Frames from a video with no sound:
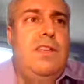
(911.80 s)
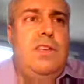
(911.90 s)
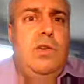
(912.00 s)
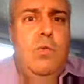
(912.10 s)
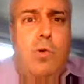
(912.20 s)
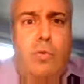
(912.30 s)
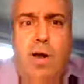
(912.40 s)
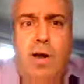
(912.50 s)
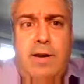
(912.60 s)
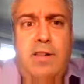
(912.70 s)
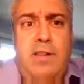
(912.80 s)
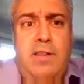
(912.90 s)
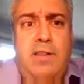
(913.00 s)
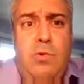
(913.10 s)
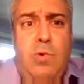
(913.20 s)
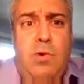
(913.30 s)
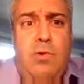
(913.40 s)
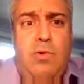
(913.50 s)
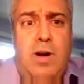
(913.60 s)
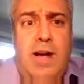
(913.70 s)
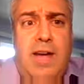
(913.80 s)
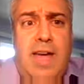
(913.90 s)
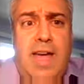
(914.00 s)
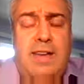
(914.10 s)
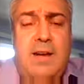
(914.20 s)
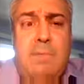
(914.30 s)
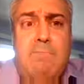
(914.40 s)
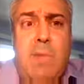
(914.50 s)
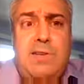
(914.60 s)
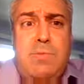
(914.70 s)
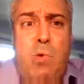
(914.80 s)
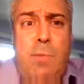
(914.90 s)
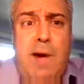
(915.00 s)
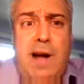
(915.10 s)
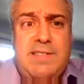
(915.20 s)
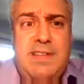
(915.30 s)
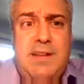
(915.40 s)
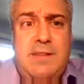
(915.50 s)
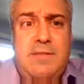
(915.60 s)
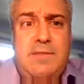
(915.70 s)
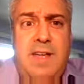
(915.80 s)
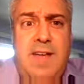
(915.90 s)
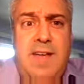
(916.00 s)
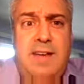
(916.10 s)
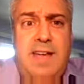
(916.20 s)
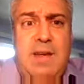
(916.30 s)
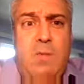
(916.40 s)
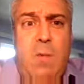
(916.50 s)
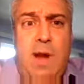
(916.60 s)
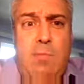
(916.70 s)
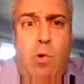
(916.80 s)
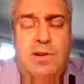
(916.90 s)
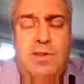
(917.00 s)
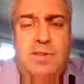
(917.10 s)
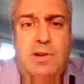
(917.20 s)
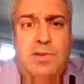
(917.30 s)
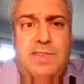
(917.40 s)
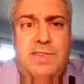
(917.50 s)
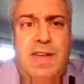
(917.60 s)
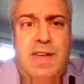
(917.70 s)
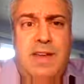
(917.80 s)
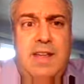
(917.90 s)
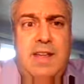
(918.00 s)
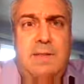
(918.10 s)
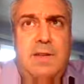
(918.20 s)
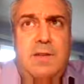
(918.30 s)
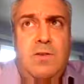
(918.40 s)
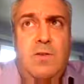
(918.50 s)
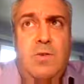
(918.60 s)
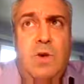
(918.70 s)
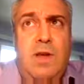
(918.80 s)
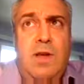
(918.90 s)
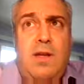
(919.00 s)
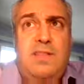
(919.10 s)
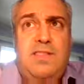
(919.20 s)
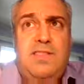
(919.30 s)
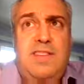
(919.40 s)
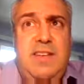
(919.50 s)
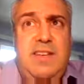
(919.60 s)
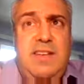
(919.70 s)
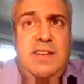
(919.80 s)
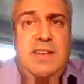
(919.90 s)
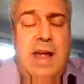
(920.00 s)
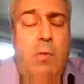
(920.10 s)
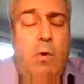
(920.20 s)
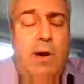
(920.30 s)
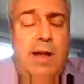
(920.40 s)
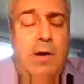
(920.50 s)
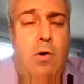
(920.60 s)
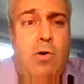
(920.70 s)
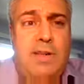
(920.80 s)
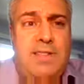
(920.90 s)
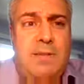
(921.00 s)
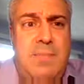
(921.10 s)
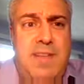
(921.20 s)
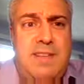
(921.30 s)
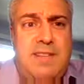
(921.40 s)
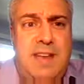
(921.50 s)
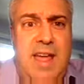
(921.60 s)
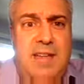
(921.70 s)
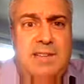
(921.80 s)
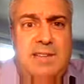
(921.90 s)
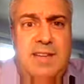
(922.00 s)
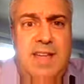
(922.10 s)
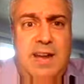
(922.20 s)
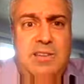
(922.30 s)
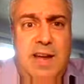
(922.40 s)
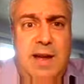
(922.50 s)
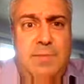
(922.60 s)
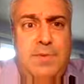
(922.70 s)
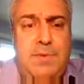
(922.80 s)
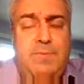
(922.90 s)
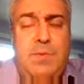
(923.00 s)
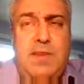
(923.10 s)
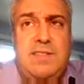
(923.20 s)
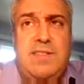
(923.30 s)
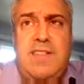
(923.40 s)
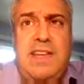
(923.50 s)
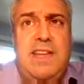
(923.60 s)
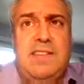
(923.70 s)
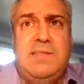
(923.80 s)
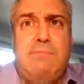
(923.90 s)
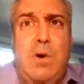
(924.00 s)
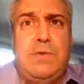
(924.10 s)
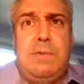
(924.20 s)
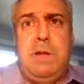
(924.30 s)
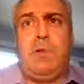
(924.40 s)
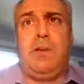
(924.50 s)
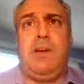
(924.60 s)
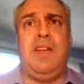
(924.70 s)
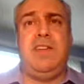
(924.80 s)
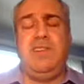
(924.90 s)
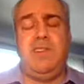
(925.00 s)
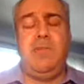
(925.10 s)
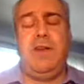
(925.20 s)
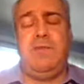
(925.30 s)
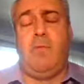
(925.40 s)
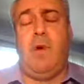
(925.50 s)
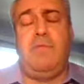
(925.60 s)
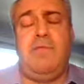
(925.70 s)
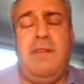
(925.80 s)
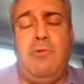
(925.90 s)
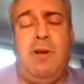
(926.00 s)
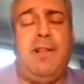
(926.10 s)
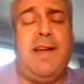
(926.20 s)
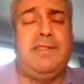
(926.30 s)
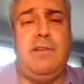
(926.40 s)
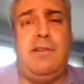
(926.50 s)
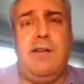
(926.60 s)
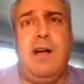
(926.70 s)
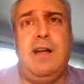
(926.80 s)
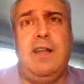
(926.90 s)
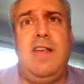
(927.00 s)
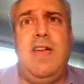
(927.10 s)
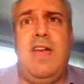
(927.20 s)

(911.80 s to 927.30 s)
you will end up much more positive and get way more results than if you see networking only as a means and ends to getting jobs. Because the thing is, most people are intuitive whether they realize it or not.